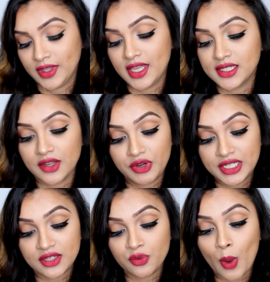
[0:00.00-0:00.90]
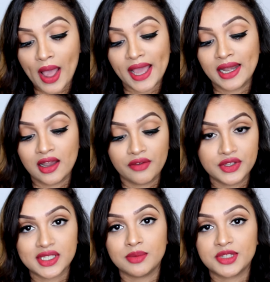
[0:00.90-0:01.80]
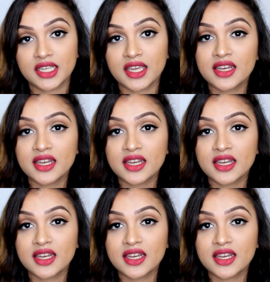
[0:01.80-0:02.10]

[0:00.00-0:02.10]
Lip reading: There's a reason why I love this lipstick.